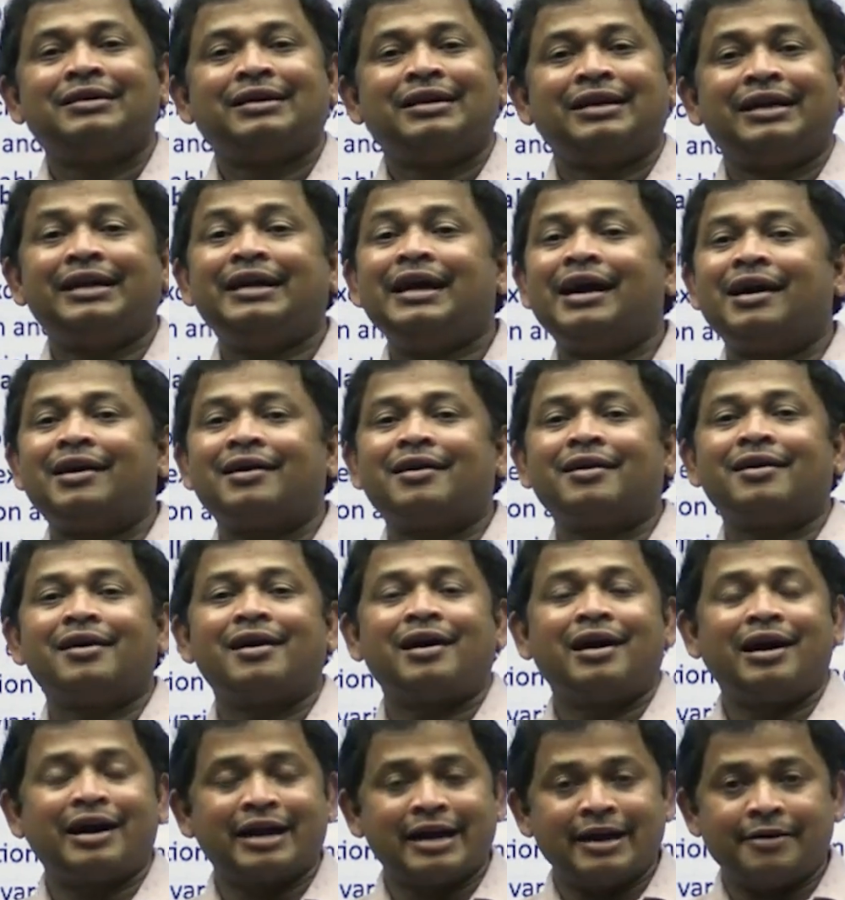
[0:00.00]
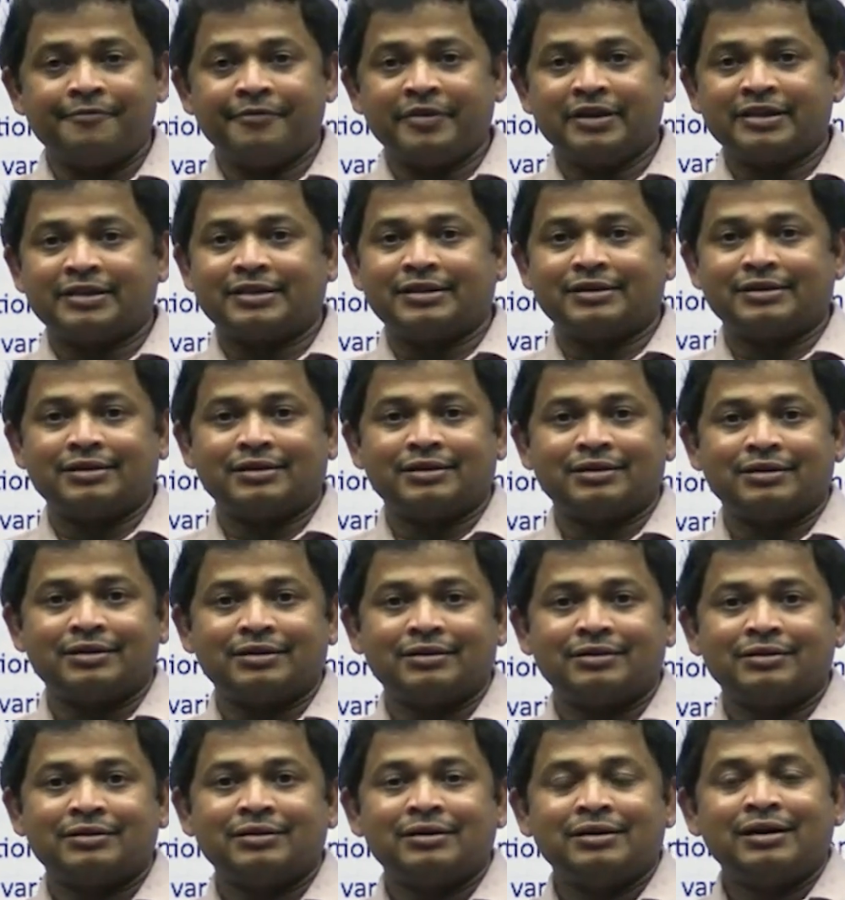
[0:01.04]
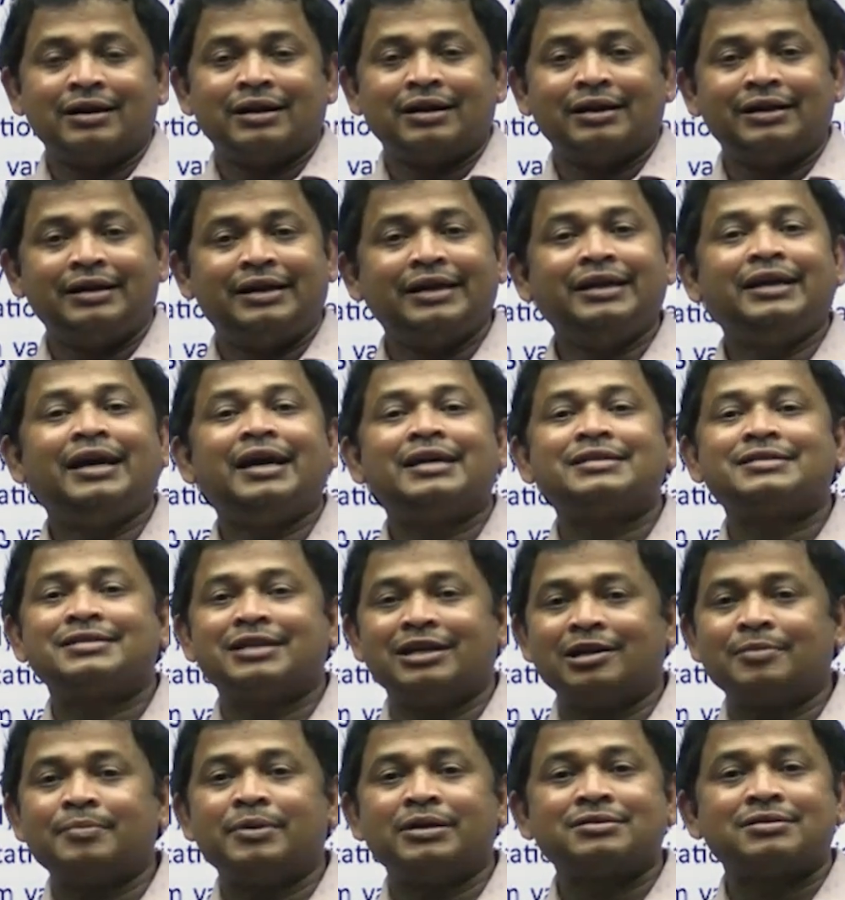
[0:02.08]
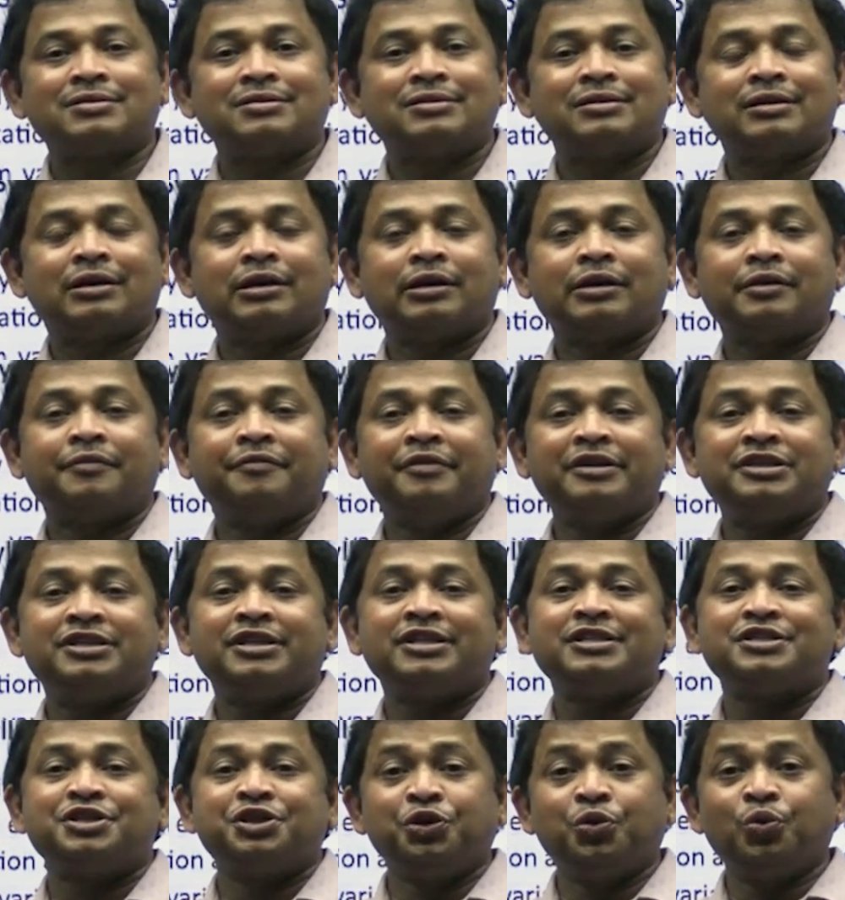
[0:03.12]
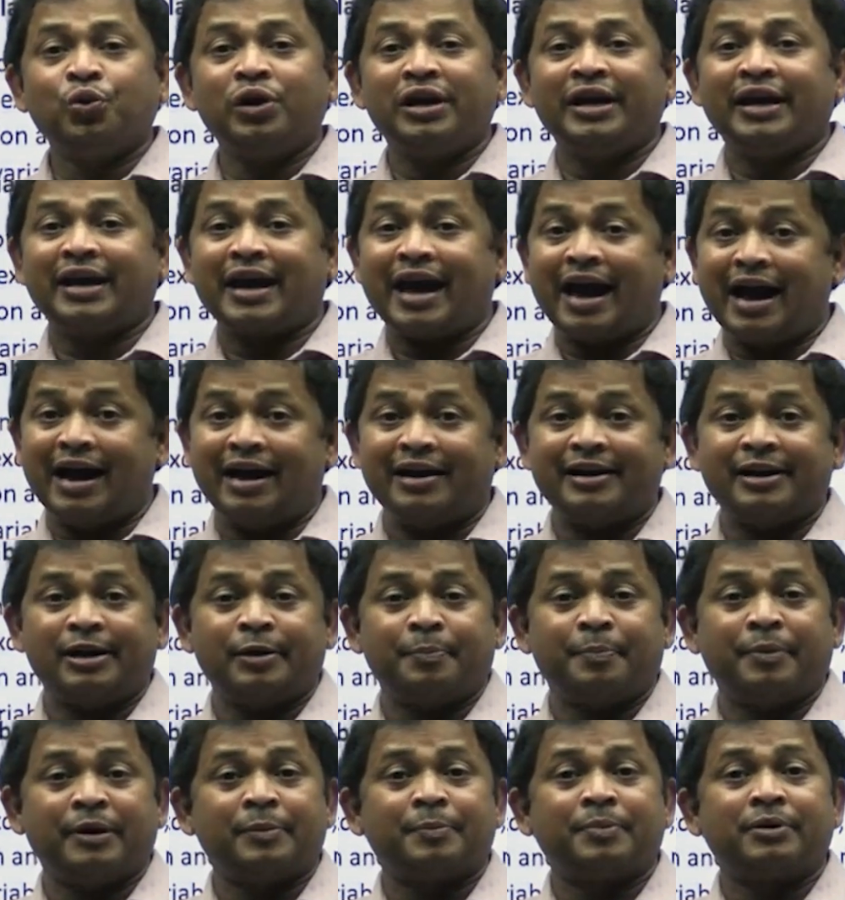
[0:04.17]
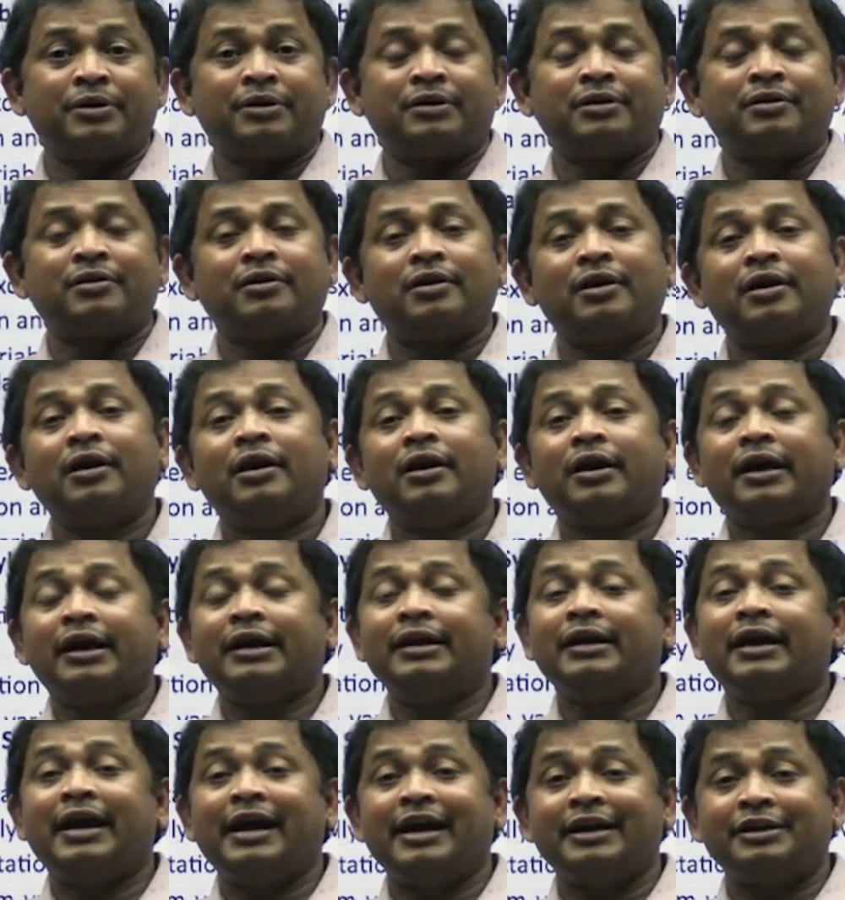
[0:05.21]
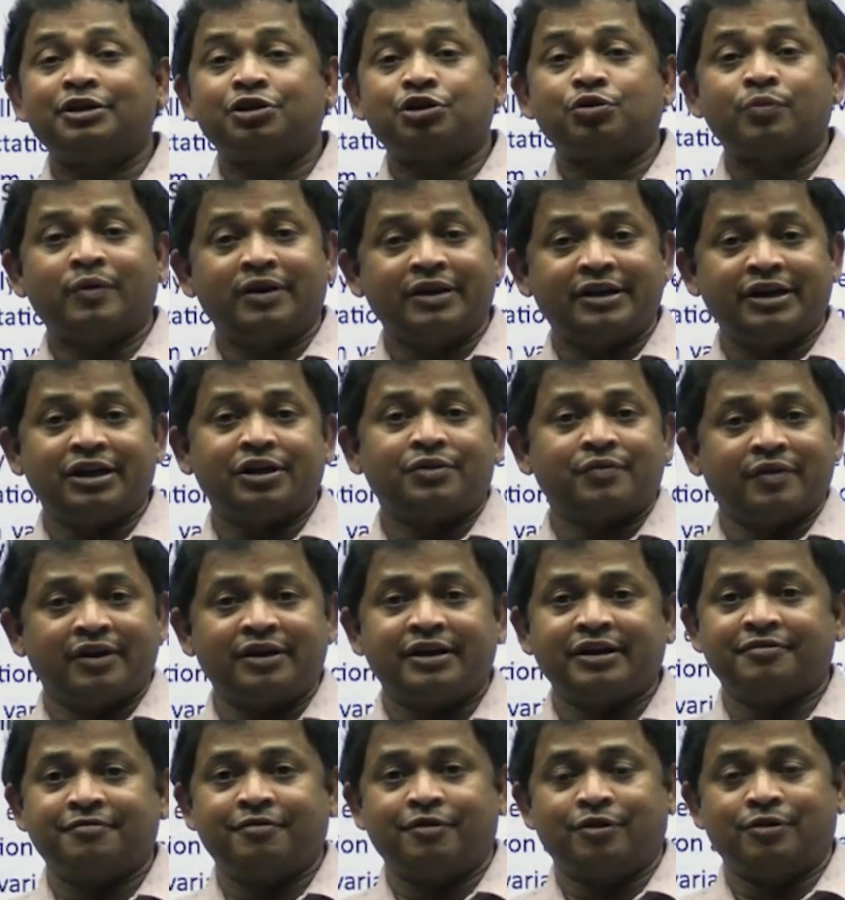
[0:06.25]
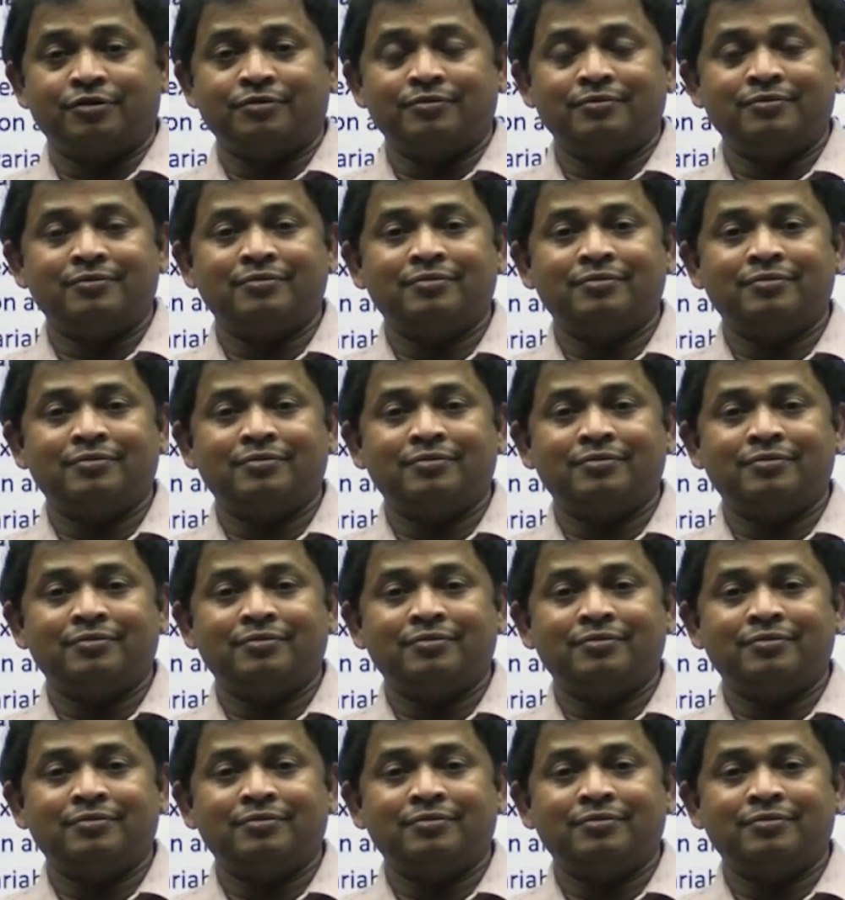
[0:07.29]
Here I am with DA syllabus, which is newly added paper in GATE 2024.